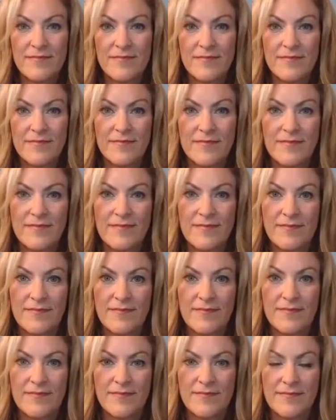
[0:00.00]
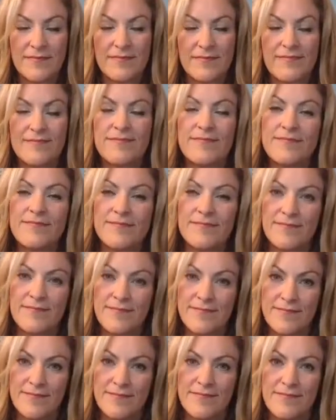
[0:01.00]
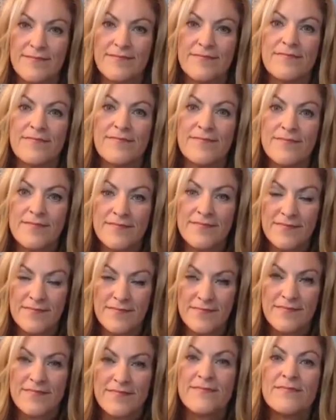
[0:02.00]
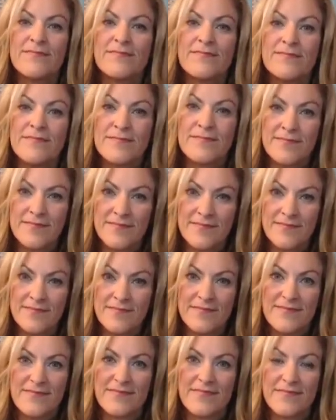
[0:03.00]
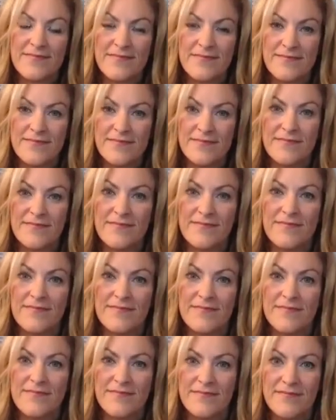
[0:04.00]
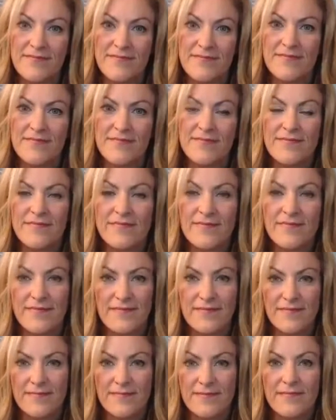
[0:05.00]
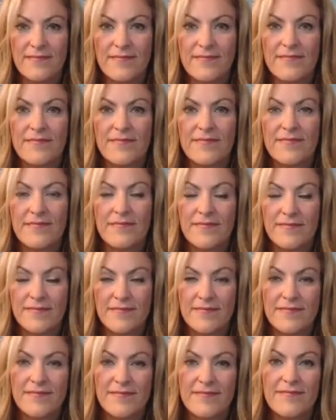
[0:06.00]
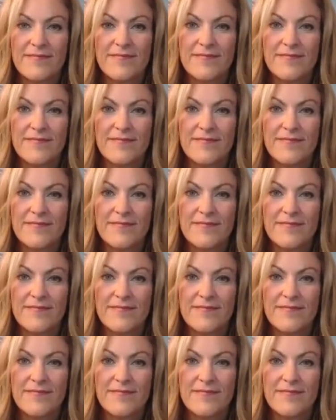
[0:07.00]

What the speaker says: [no speech]